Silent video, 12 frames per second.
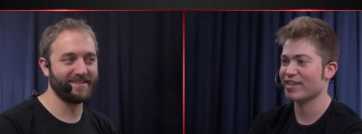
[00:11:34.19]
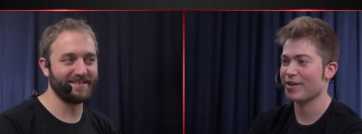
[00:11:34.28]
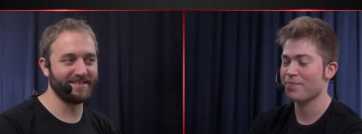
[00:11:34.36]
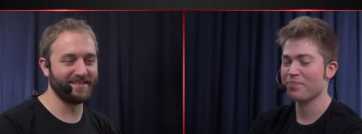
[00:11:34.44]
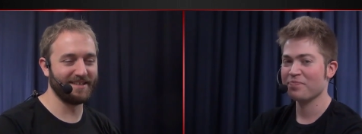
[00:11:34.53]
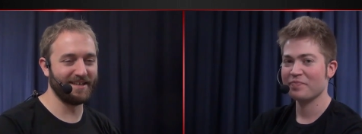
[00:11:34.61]

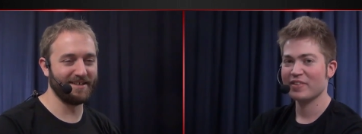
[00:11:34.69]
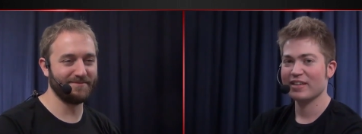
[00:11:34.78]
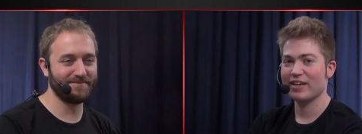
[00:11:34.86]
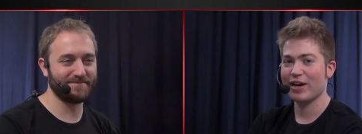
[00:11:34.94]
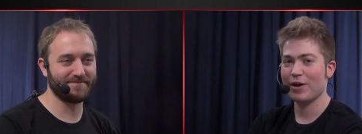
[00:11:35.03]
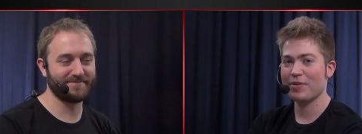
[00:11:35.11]
Speaker 1: say. Yeah.
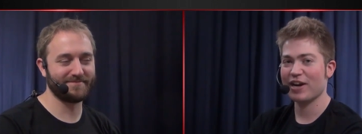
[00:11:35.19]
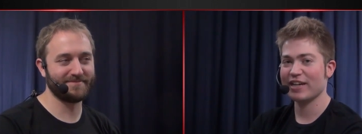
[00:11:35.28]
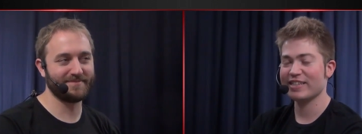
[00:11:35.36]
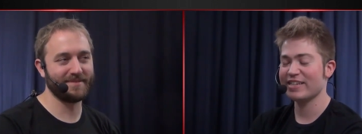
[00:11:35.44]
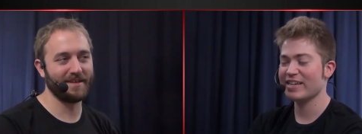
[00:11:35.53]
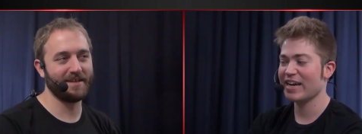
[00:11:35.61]
Uh, that I
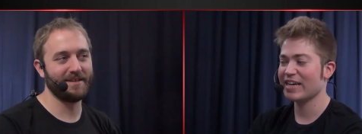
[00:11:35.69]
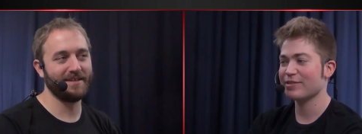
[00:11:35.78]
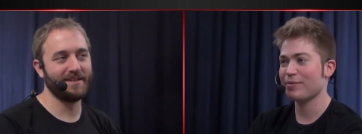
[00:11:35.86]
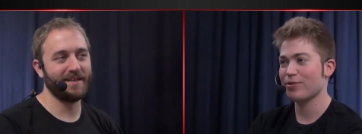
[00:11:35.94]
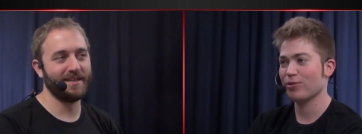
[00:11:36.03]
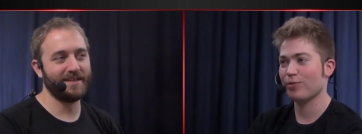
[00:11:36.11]
did
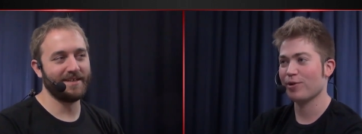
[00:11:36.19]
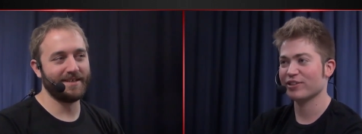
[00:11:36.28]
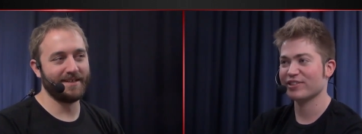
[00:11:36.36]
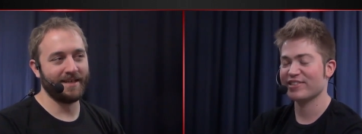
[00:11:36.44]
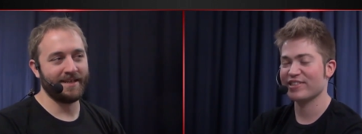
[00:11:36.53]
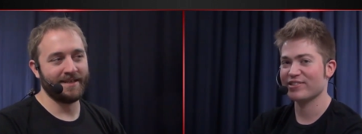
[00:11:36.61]
cast my Ulamog
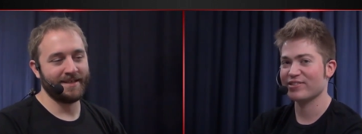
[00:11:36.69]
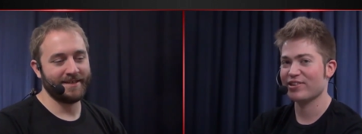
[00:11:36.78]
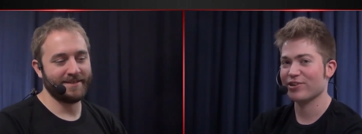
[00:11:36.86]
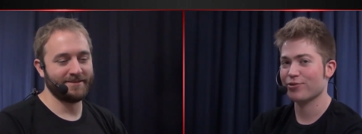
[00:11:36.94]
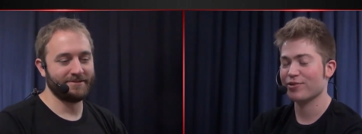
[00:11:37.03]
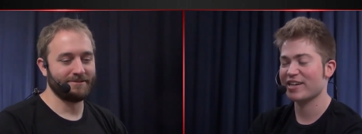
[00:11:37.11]
the Ceaseless
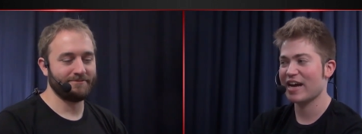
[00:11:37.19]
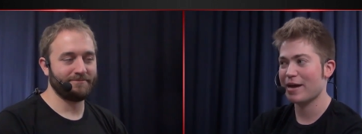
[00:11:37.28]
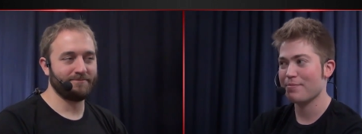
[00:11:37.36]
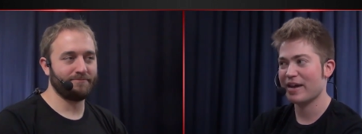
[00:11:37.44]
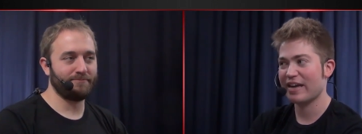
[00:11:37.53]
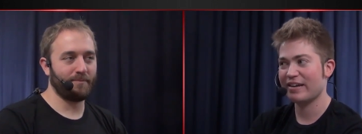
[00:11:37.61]
Hunger with
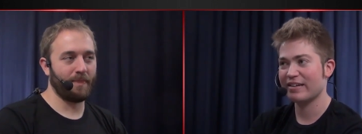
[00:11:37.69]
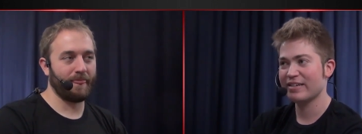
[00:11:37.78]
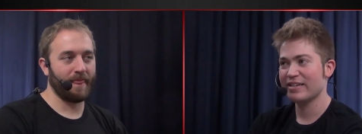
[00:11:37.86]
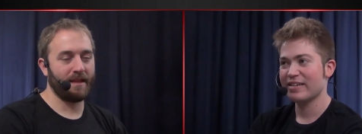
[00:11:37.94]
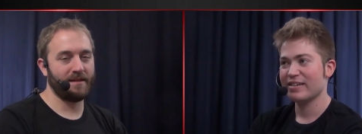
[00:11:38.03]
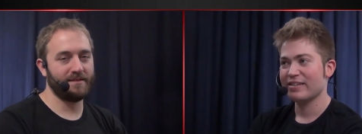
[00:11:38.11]
9 mana.
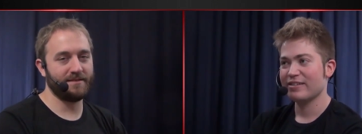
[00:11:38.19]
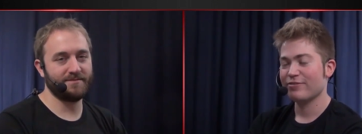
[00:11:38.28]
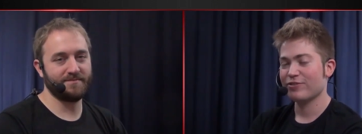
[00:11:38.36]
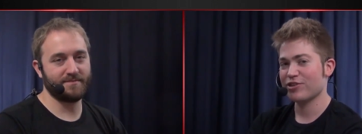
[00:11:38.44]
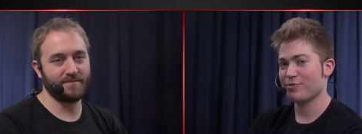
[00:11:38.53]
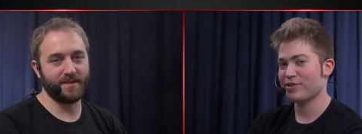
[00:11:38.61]

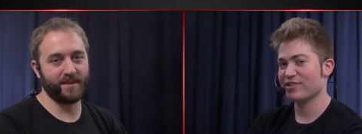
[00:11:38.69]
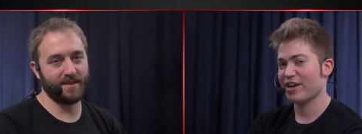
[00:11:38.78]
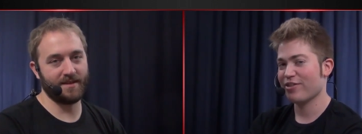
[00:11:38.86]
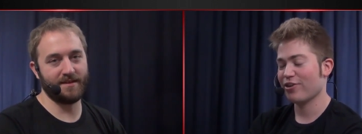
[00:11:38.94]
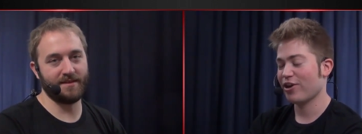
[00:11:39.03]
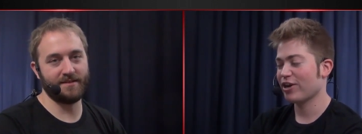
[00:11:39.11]
For some reason,
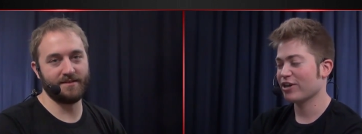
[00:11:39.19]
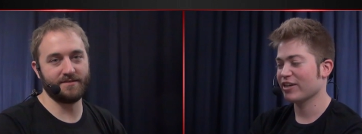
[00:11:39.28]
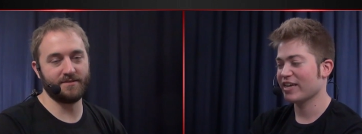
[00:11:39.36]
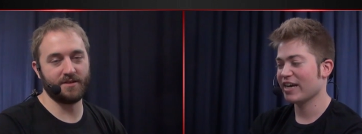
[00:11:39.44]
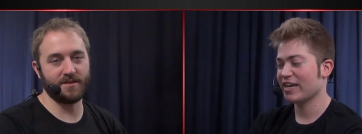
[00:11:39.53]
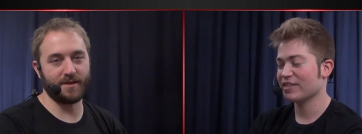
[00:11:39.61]
I thought I could
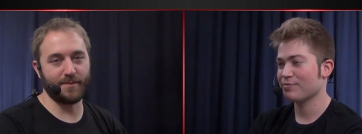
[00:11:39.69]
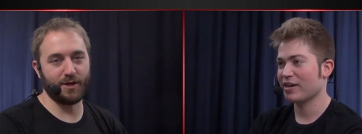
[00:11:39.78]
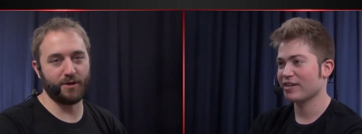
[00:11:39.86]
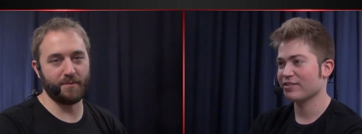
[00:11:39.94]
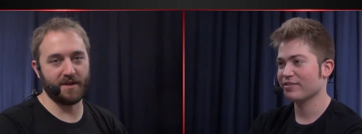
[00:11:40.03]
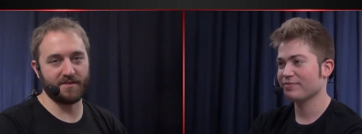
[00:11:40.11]
cast. Somehow,
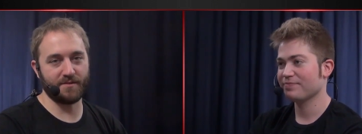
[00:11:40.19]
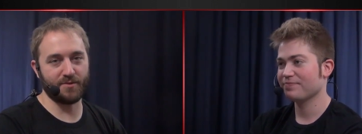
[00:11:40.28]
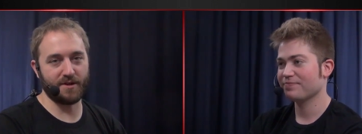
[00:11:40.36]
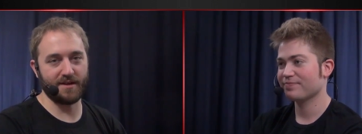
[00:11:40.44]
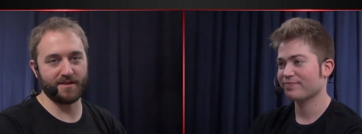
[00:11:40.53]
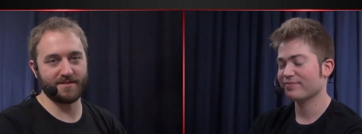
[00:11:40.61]
my, I'm not
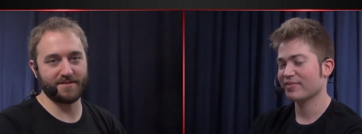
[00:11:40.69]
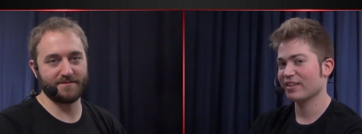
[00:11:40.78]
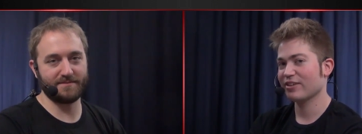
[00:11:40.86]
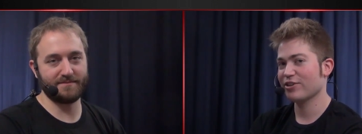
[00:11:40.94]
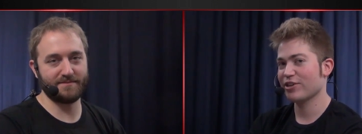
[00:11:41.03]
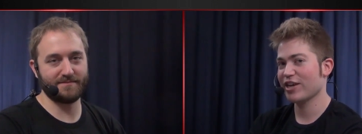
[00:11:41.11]
surprised.
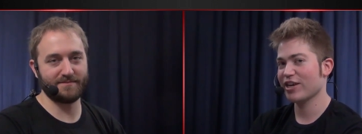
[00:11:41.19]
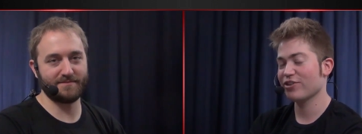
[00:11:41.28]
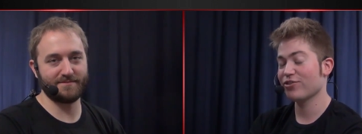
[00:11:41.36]
Could kick,